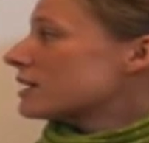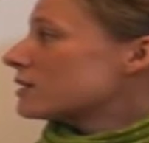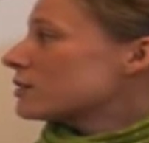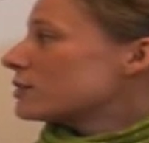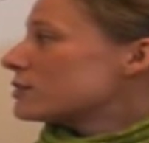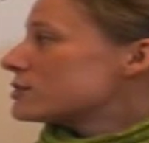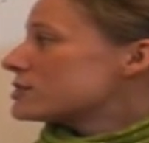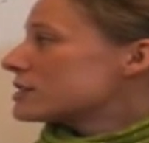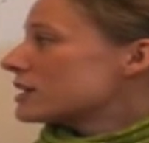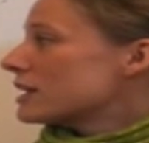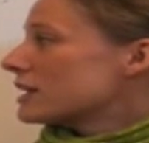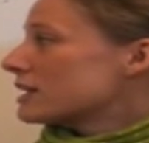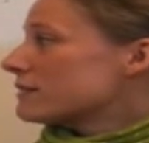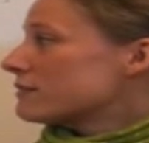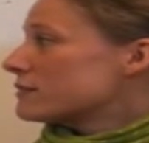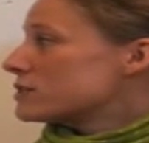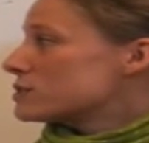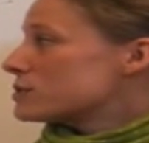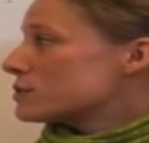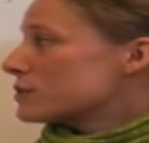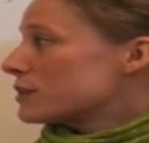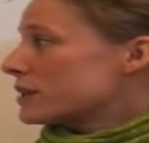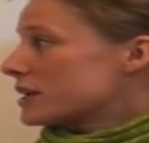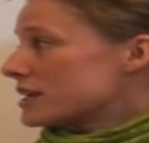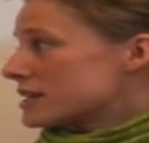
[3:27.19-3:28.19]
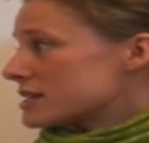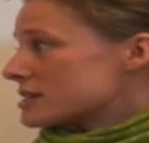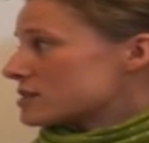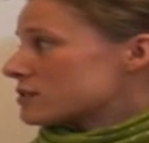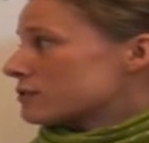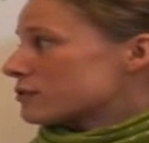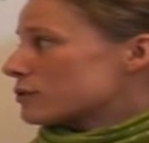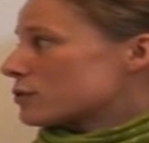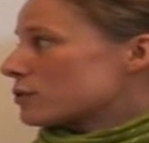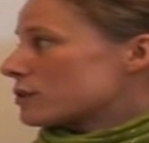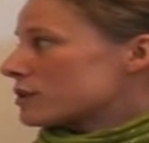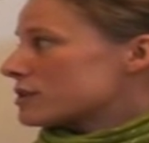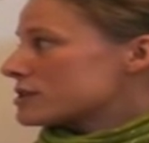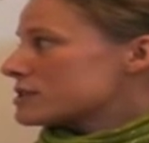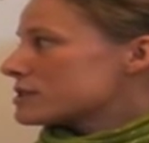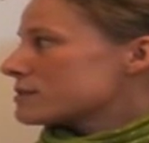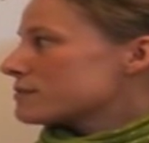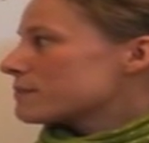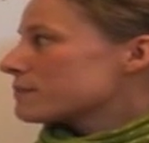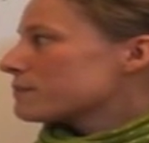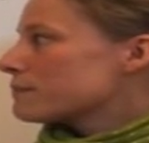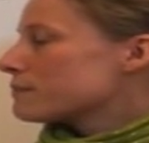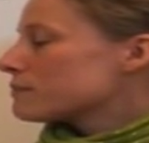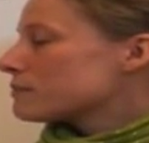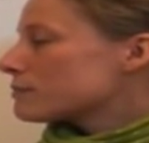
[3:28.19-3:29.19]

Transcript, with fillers: ecological inventory is, of course.